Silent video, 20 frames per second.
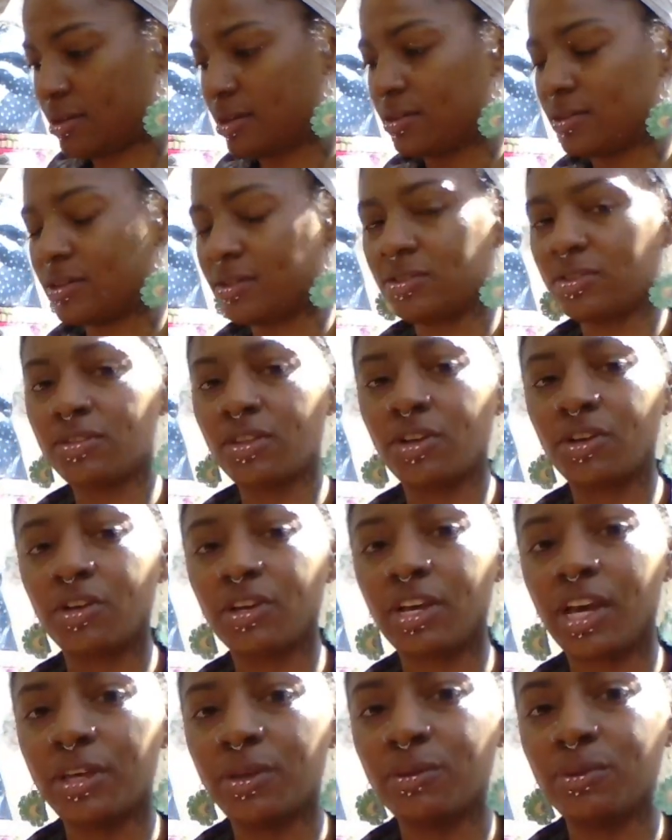This is the hook
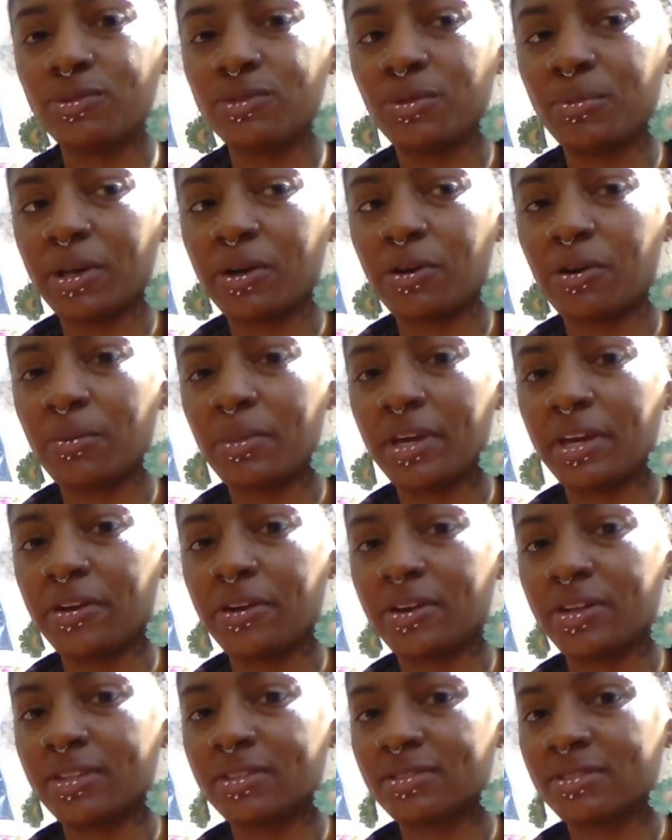I use to make all my
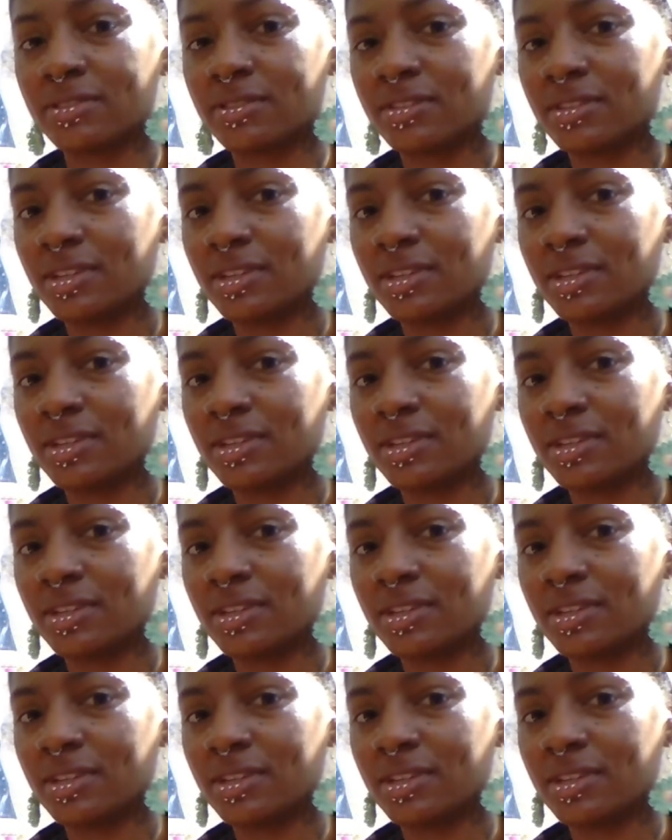earrings.